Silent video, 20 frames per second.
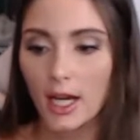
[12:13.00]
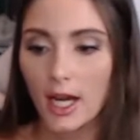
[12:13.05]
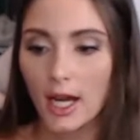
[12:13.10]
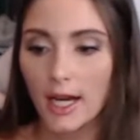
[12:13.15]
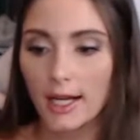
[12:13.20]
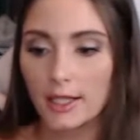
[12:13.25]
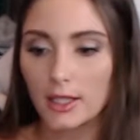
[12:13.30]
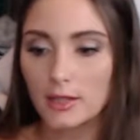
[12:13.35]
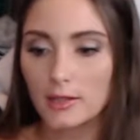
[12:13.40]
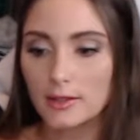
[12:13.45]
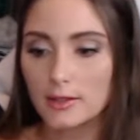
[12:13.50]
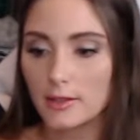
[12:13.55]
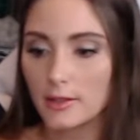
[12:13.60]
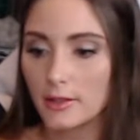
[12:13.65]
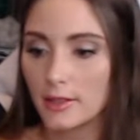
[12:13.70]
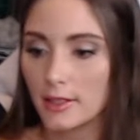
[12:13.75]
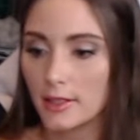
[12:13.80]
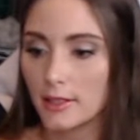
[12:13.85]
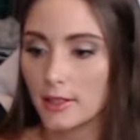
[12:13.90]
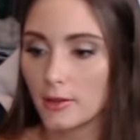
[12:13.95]
"I also
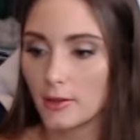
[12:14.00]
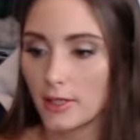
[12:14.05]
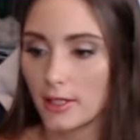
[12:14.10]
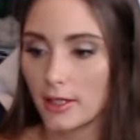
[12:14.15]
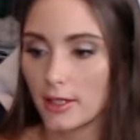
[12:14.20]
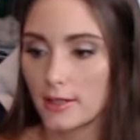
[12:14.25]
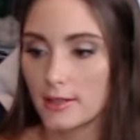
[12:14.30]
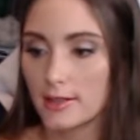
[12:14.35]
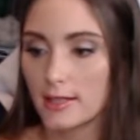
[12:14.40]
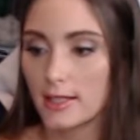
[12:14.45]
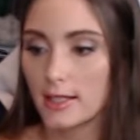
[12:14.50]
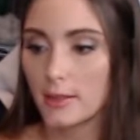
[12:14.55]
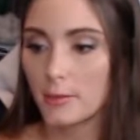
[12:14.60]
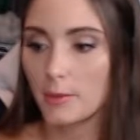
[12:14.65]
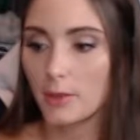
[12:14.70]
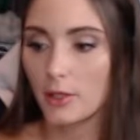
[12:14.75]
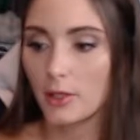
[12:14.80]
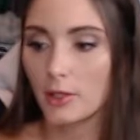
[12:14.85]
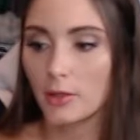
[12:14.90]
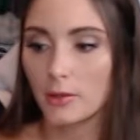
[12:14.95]
need you here to keep
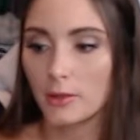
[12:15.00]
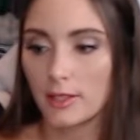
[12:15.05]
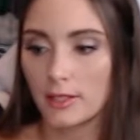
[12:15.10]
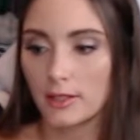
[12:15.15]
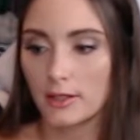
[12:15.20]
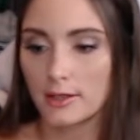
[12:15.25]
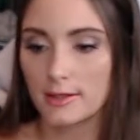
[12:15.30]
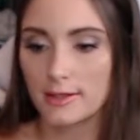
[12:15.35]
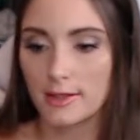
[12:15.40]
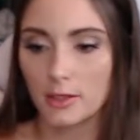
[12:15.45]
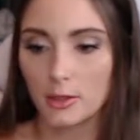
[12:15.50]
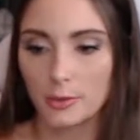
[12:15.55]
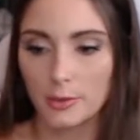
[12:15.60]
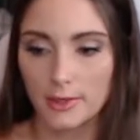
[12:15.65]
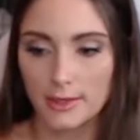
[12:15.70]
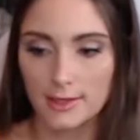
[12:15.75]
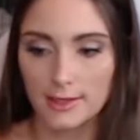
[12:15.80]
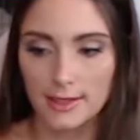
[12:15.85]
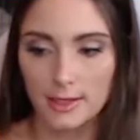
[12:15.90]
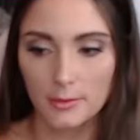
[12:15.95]
your own ears
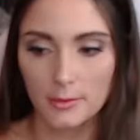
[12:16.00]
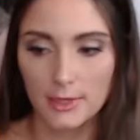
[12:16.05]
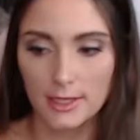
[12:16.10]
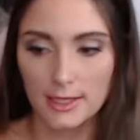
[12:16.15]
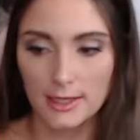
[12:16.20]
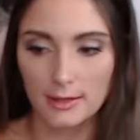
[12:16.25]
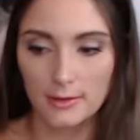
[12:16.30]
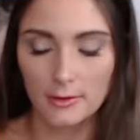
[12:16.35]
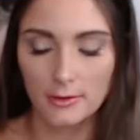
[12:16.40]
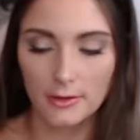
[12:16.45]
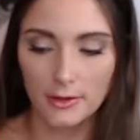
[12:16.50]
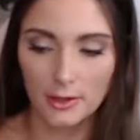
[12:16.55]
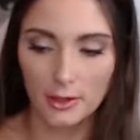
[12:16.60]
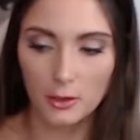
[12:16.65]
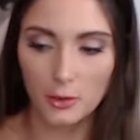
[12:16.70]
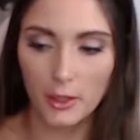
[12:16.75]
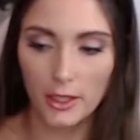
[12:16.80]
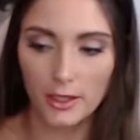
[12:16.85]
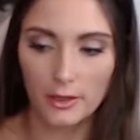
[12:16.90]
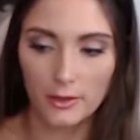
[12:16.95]
open," said Medivh in a
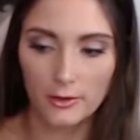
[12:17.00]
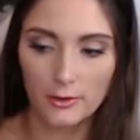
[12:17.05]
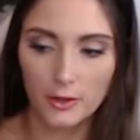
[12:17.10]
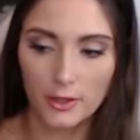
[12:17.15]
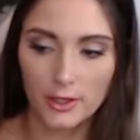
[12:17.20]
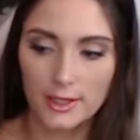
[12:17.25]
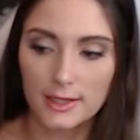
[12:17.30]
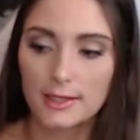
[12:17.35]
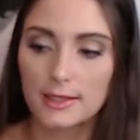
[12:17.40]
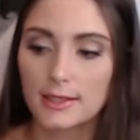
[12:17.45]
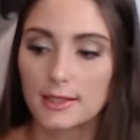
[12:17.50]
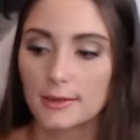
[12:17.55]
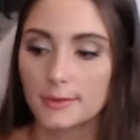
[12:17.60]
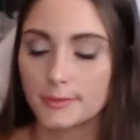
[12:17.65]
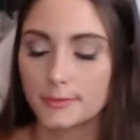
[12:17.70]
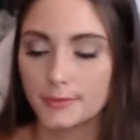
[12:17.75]
quieter voice.